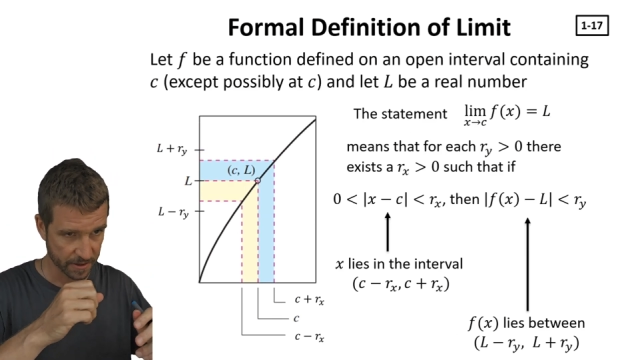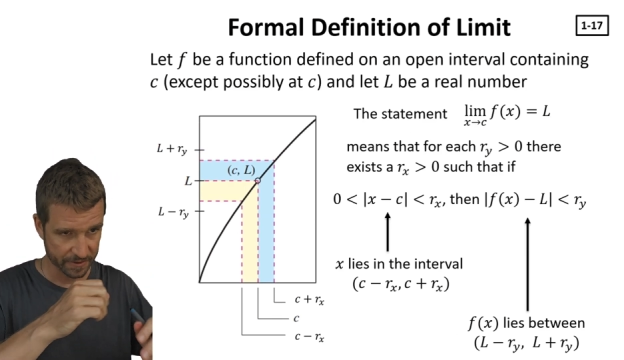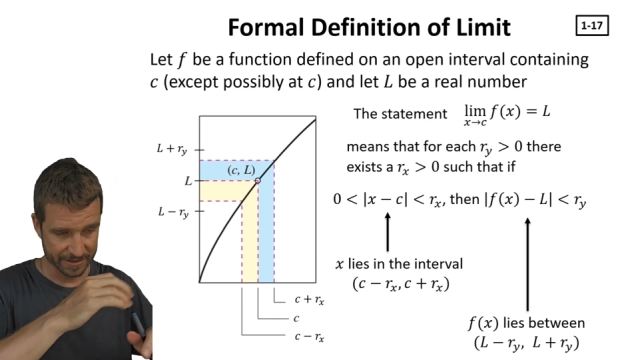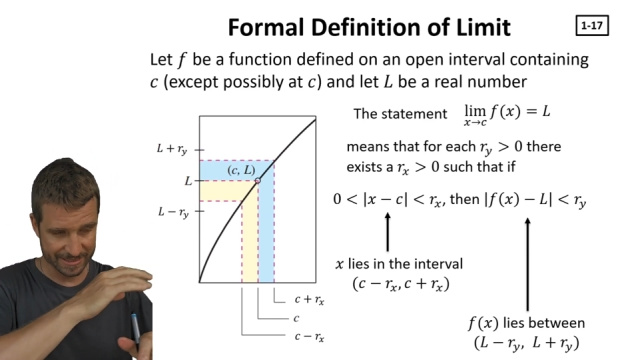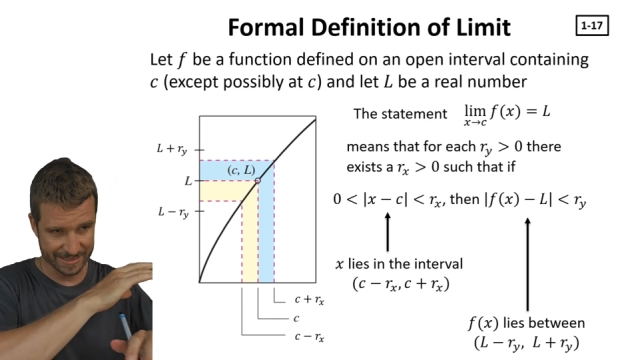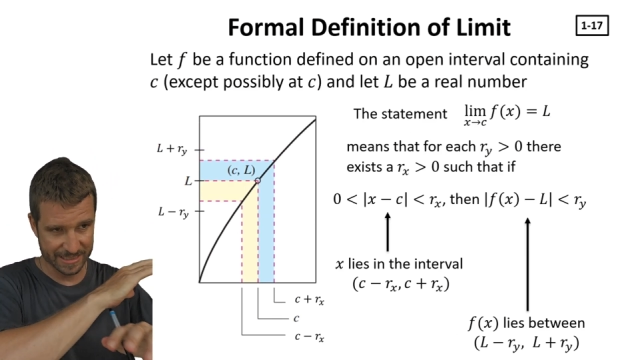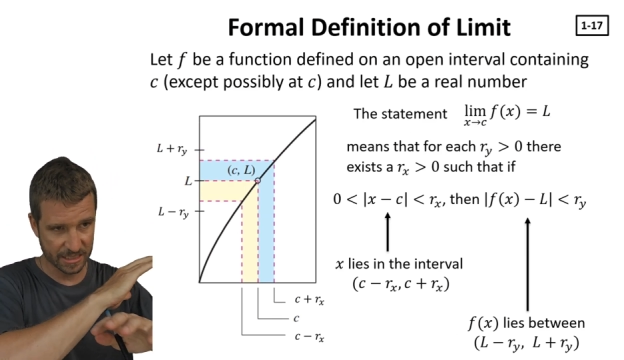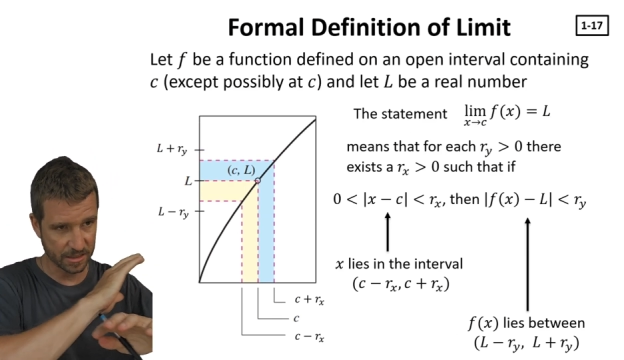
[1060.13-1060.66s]

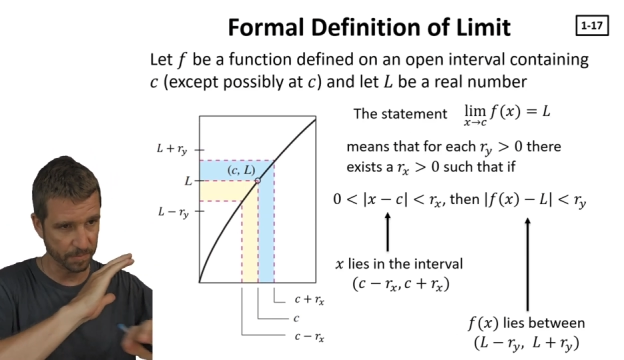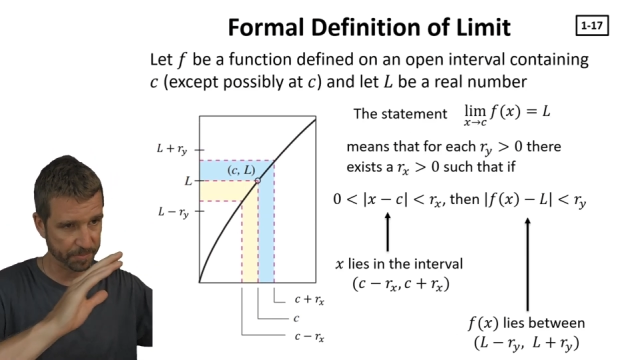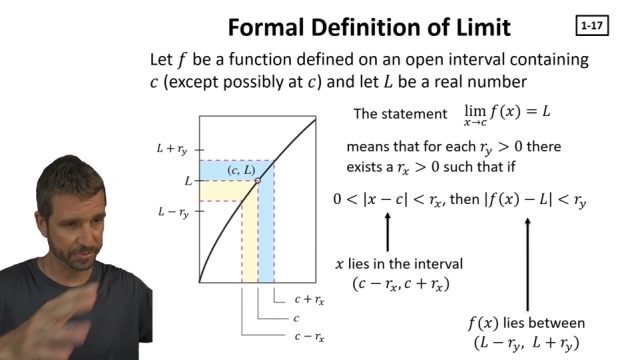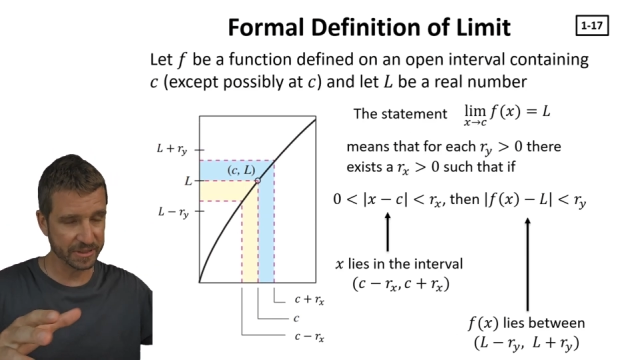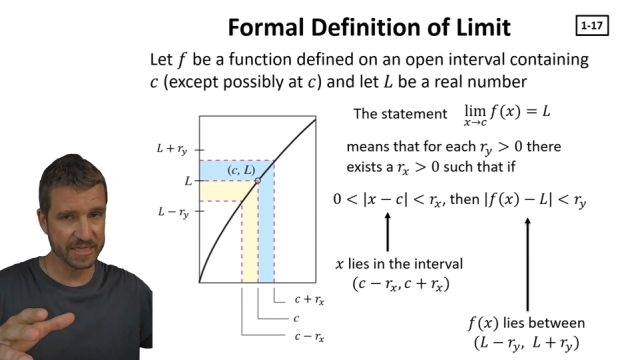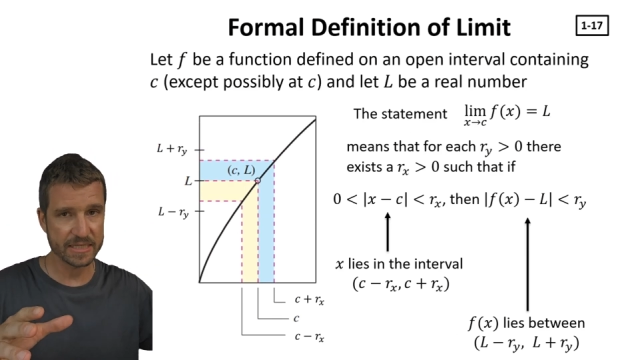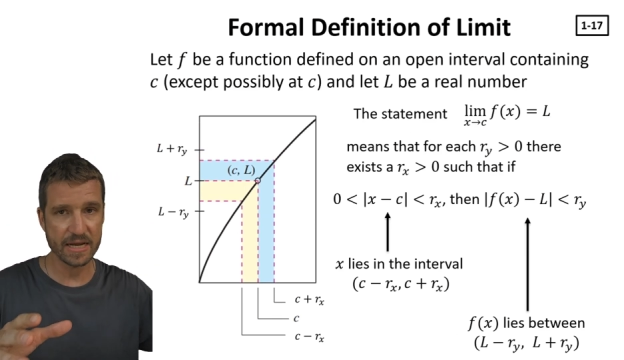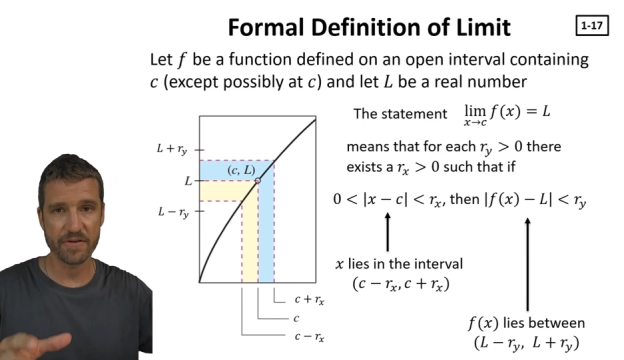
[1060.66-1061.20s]
This is the
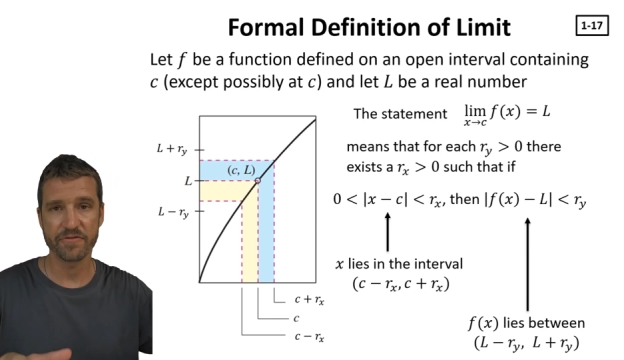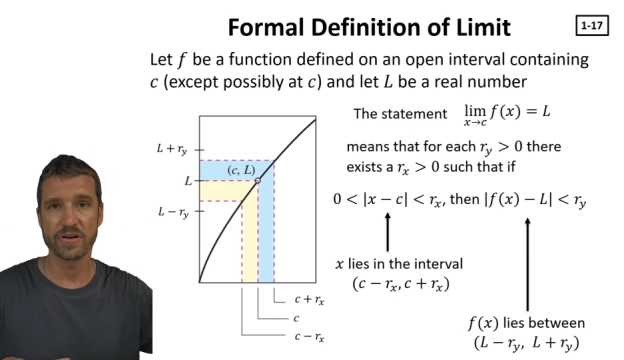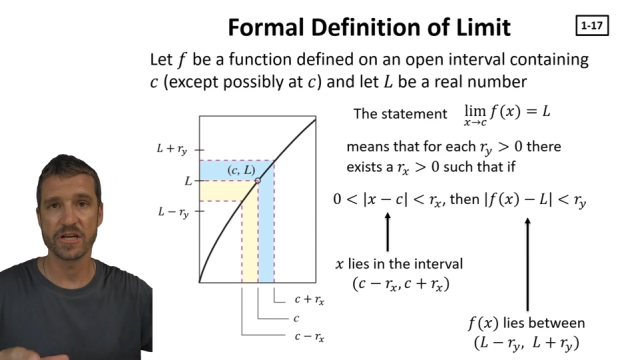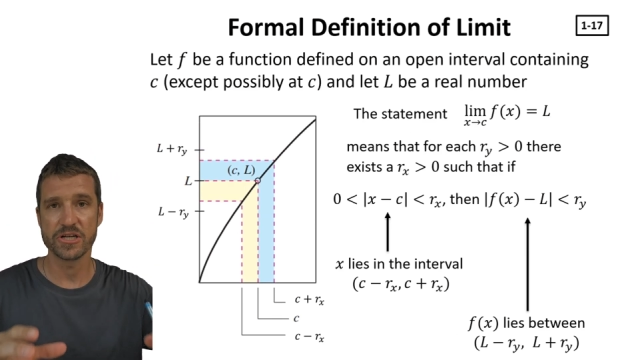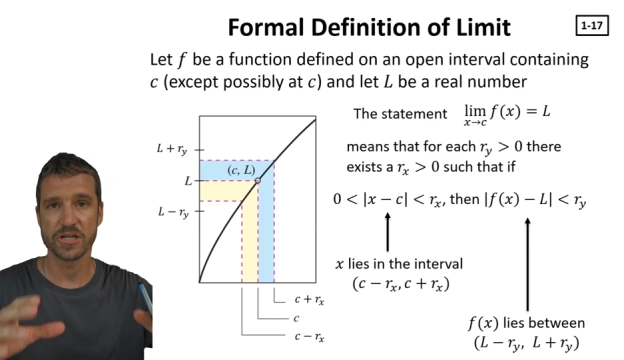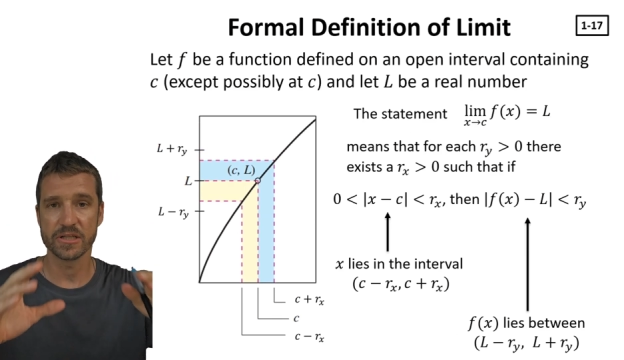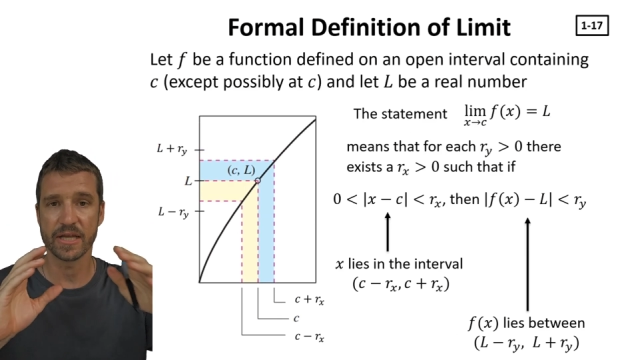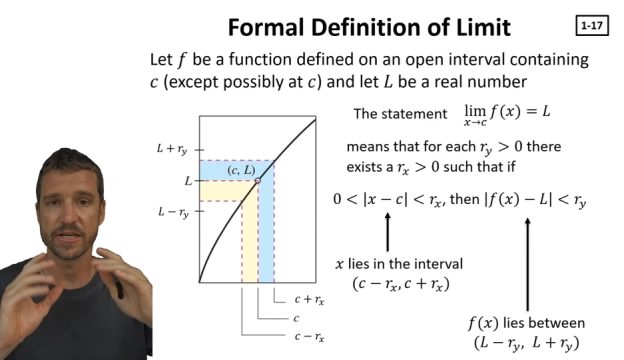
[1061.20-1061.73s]
complete
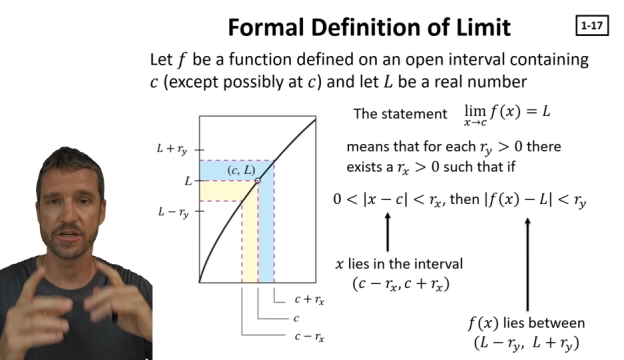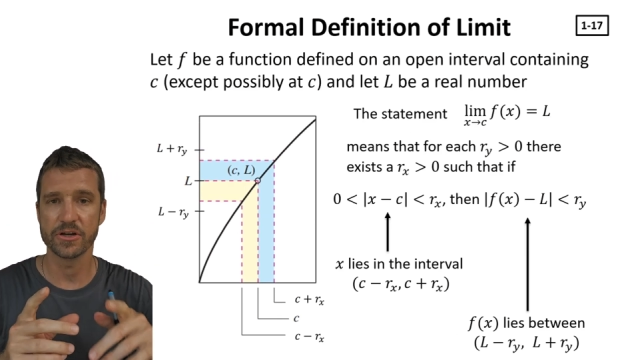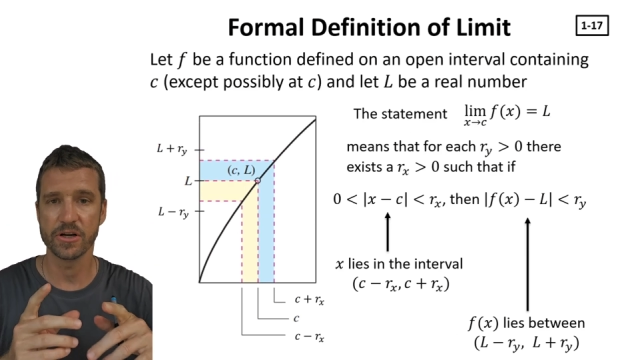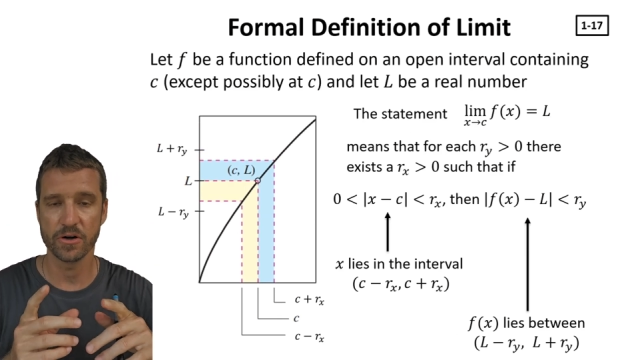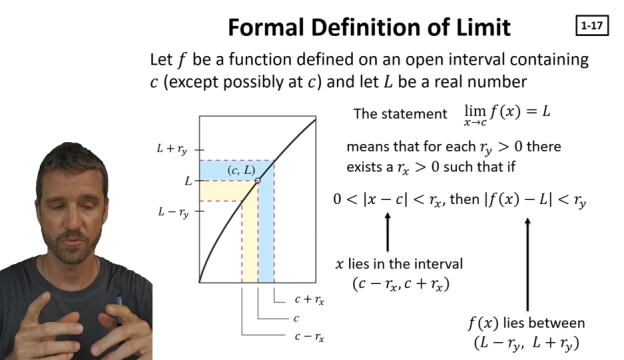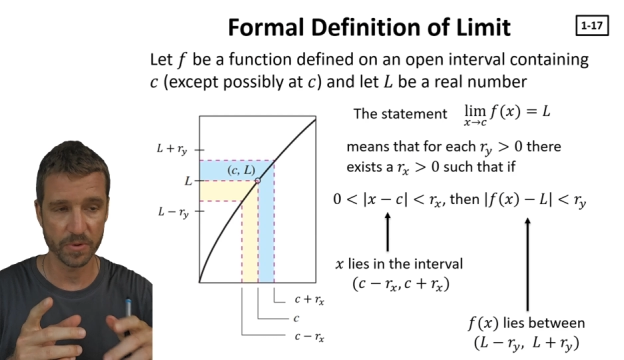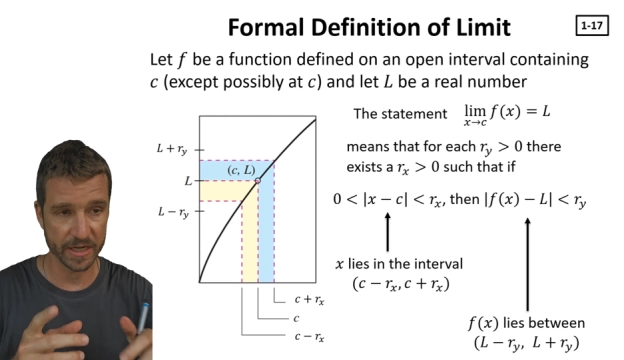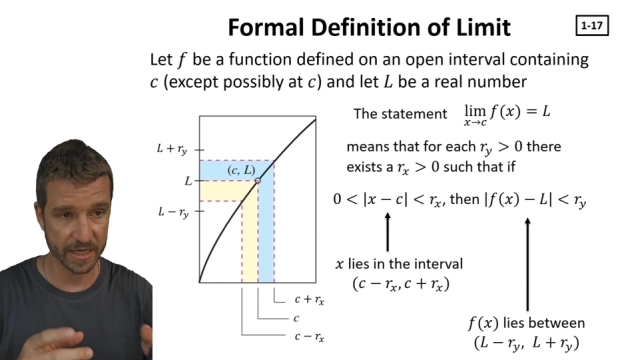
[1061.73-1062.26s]
definition like you're
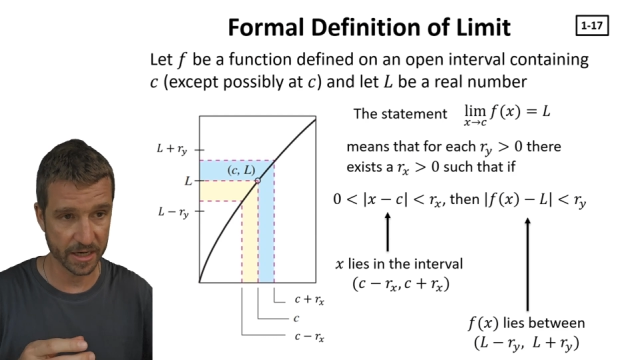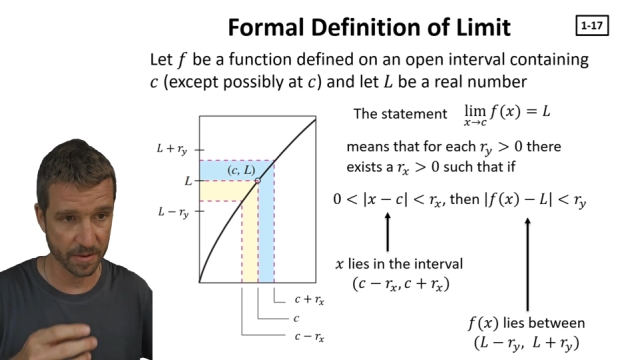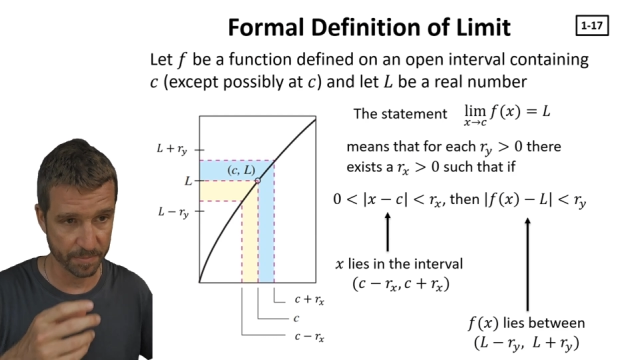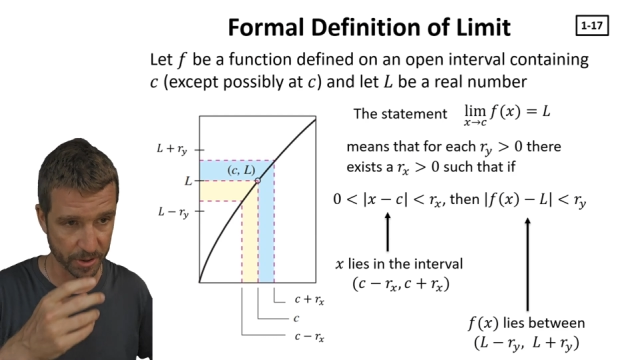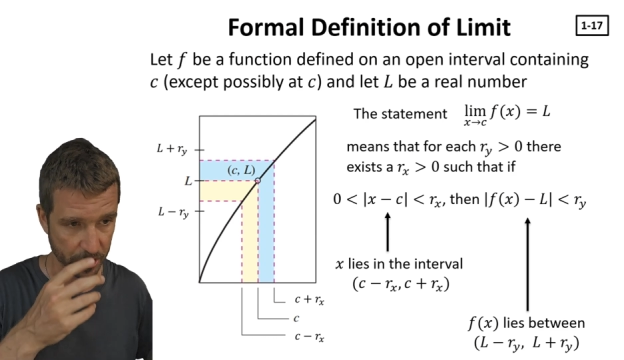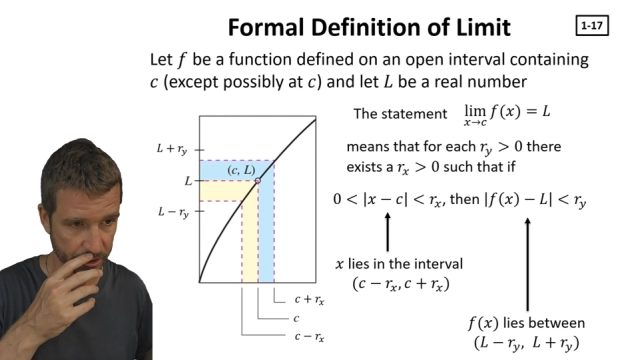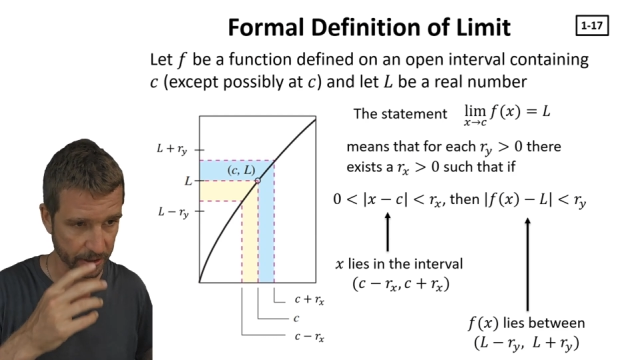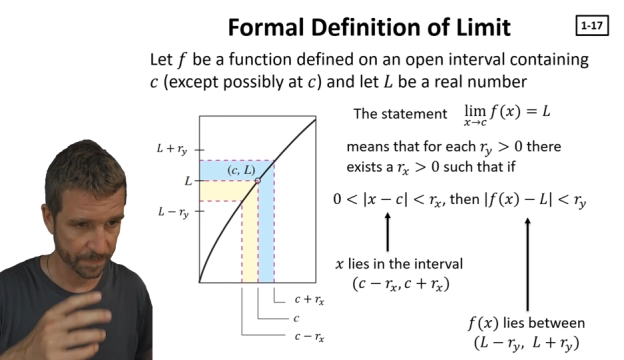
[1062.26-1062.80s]
going to read in a
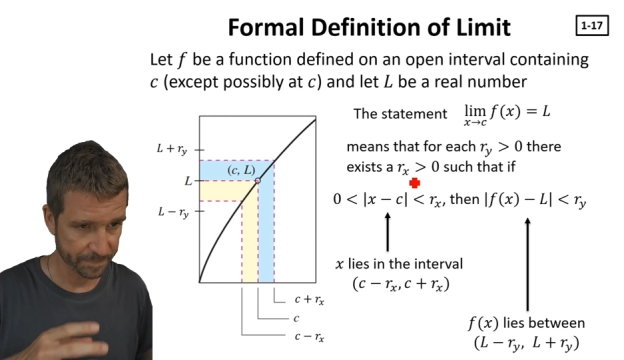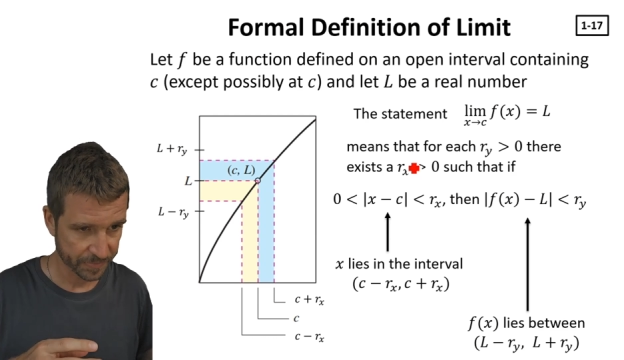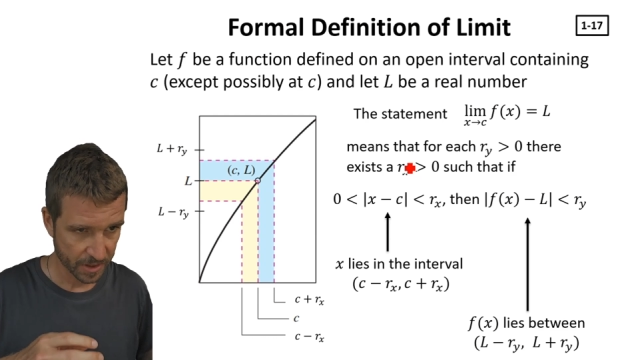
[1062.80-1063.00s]
book.